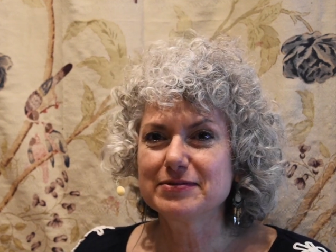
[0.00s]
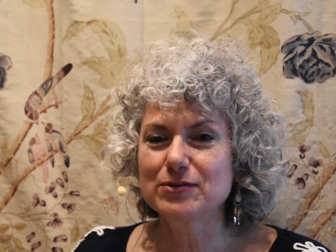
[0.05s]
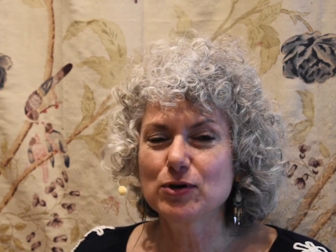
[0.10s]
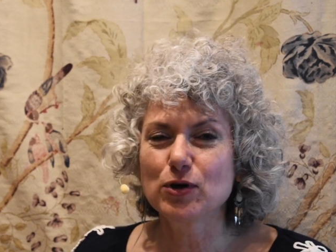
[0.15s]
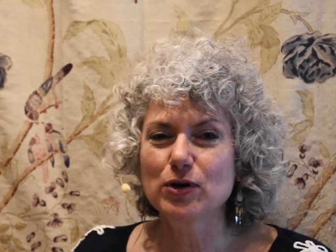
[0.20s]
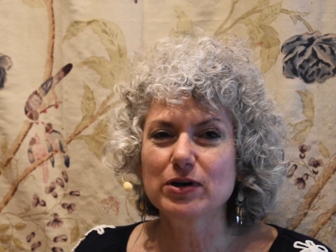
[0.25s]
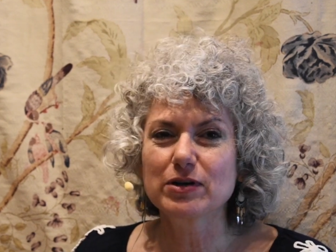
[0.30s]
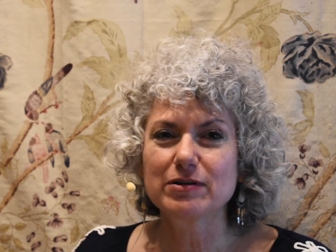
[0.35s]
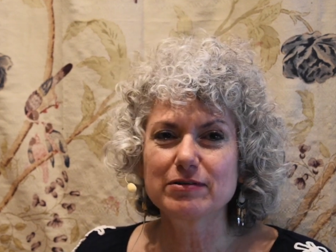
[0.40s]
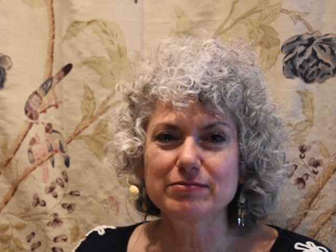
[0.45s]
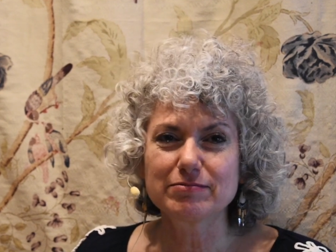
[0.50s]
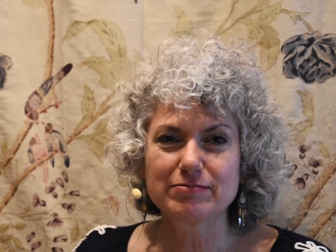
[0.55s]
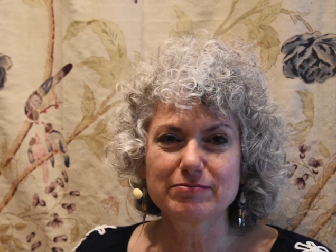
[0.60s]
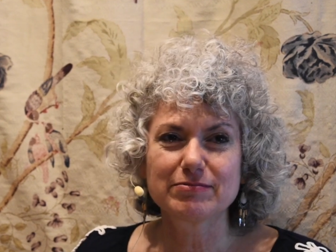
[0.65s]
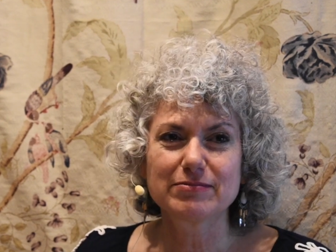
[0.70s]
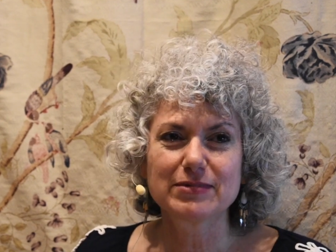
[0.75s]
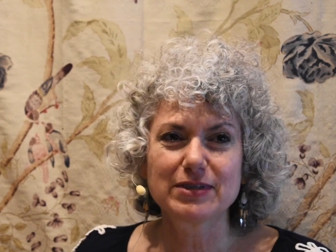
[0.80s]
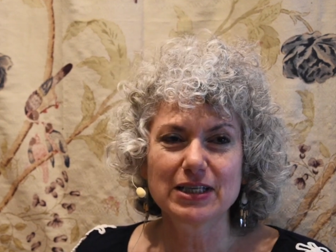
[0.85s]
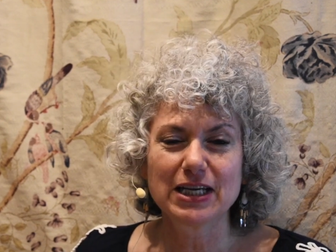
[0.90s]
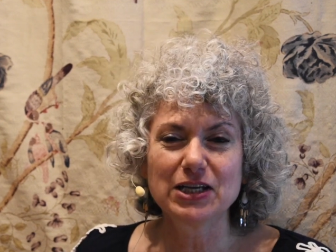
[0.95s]
or
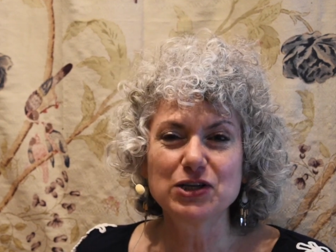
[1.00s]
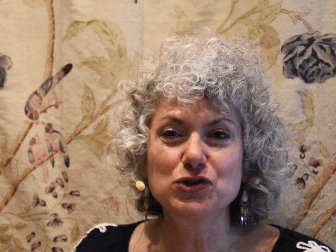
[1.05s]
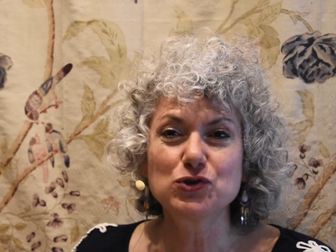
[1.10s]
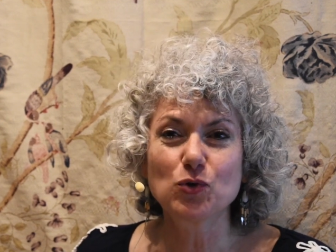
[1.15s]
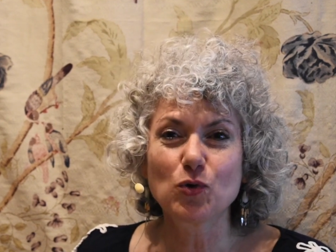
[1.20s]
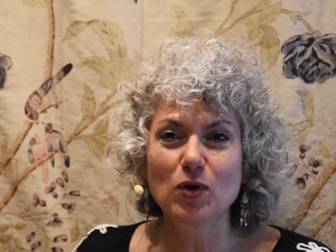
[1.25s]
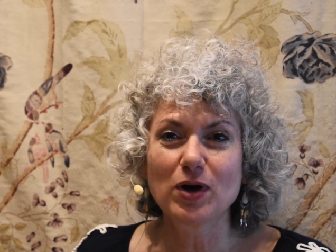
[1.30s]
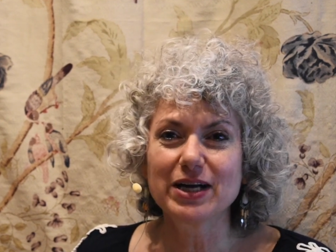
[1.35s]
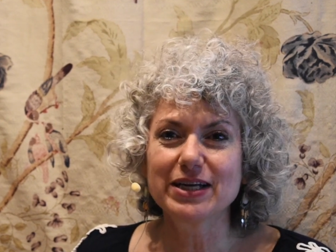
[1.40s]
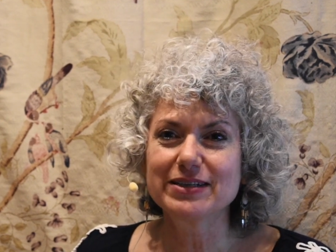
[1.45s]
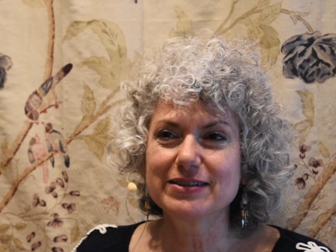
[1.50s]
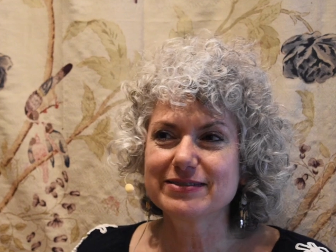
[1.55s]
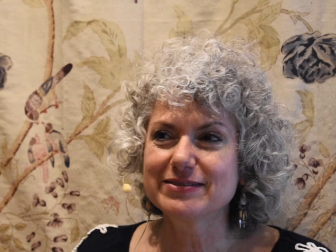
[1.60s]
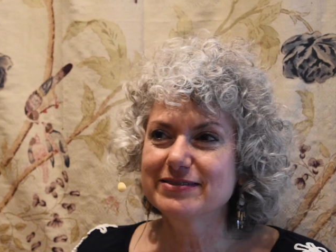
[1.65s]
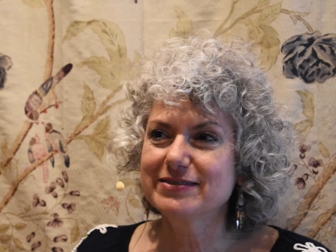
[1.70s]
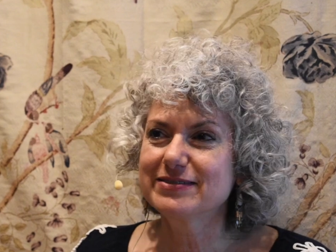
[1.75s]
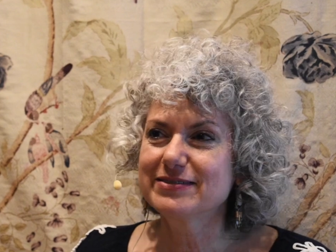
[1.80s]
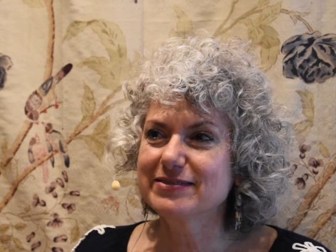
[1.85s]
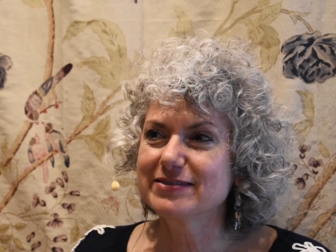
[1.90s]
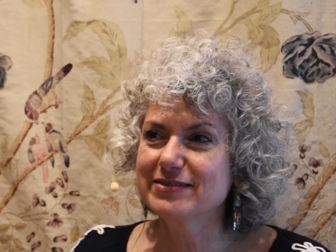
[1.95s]
enjoy.
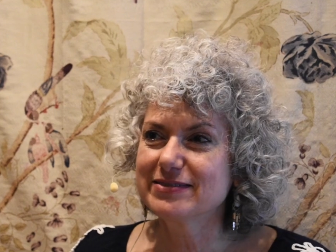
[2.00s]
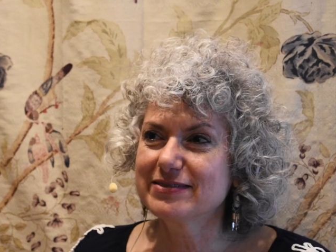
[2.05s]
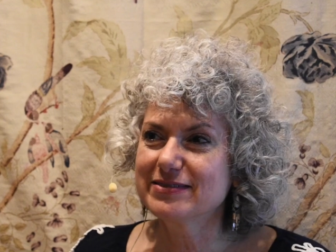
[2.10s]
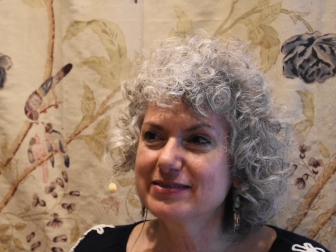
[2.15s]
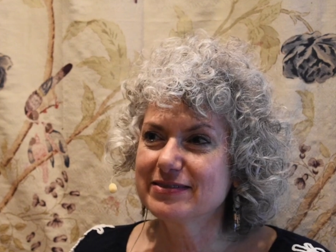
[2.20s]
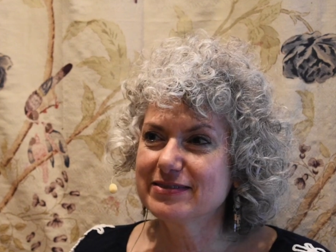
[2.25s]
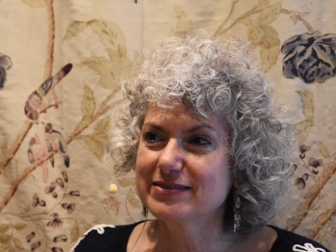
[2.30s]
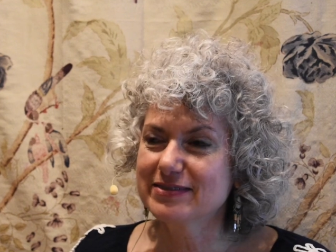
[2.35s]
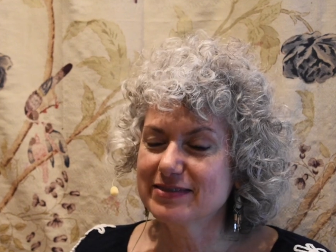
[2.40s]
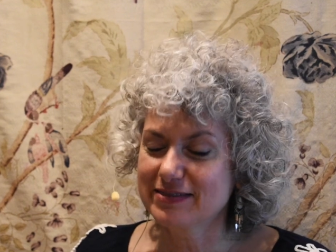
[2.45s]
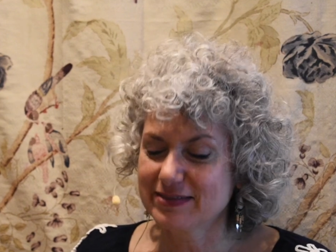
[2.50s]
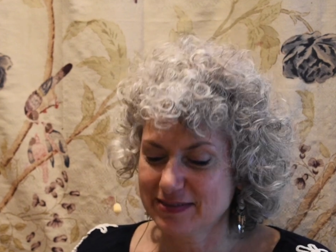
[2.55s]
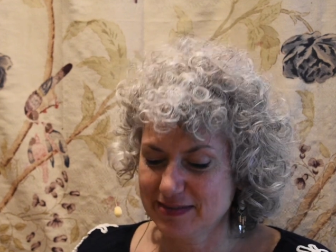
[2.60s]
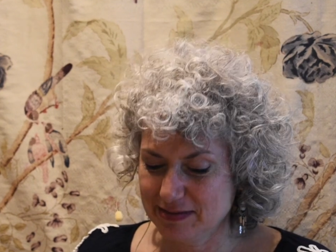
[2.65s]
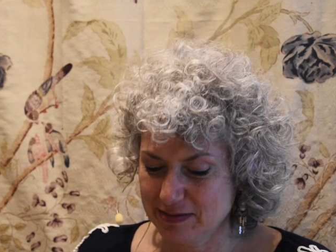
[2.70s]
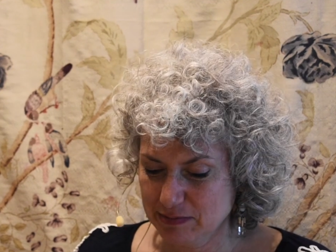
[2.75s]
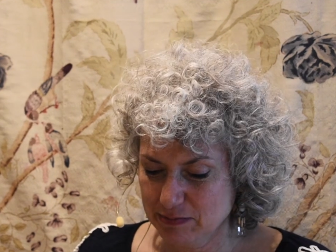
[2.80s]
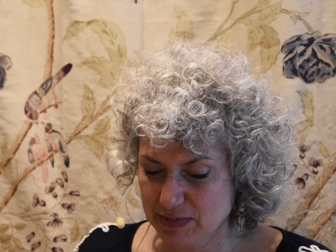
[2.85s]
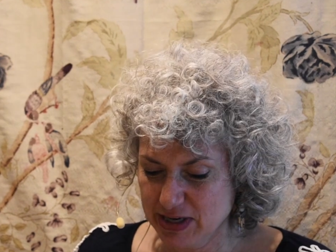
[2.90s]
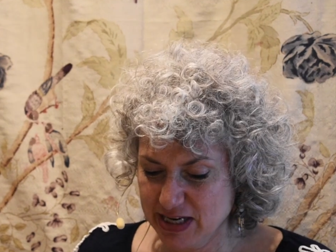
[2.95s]

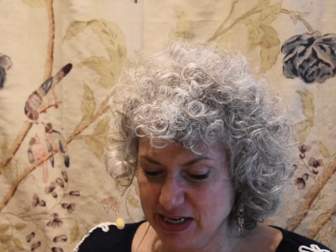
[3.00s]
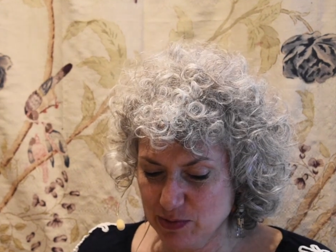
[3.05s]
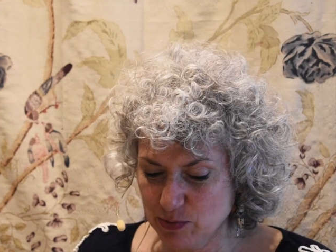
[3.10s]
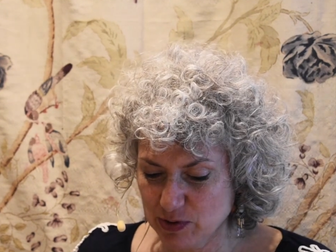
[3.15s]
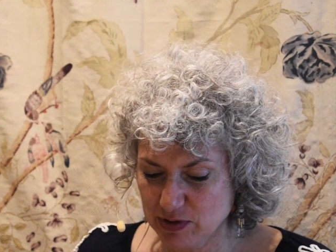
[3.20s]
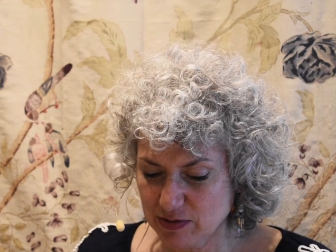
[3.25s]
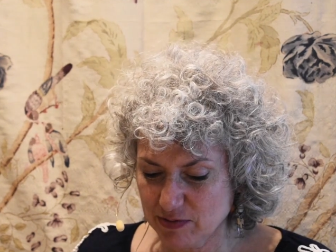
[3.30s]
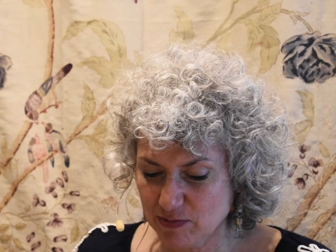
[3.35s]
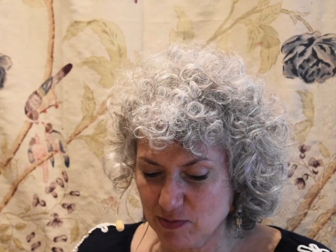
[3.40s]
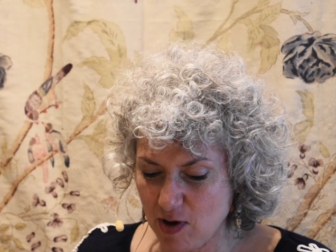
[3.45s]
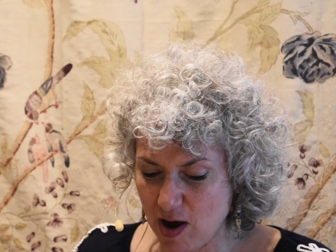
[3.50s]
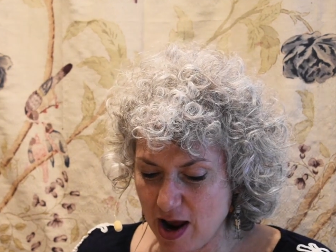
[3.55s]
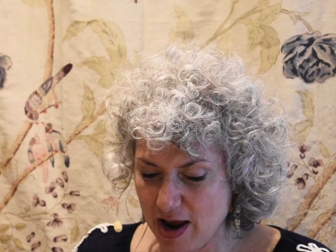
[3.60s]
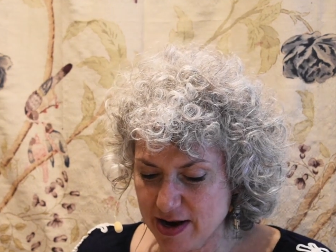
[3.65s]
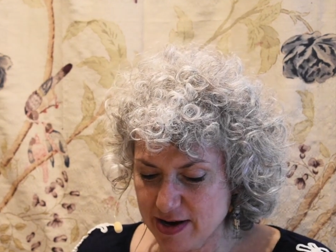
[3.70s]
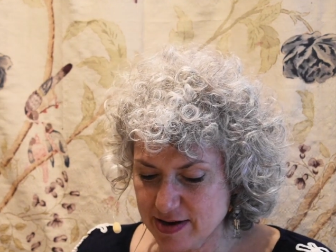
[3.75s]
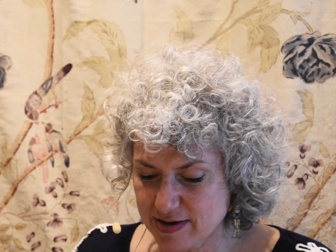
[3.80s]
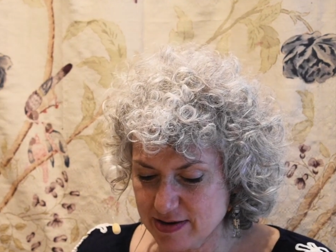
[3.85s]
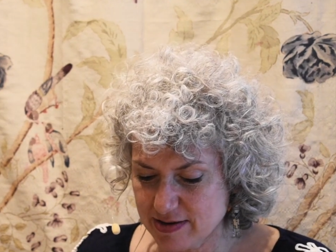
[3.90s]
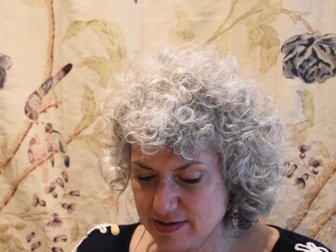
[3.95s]
Meeting with a
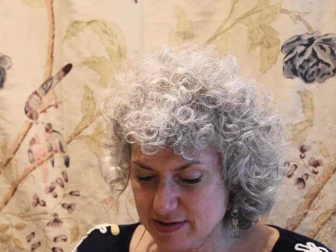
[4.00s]
friend.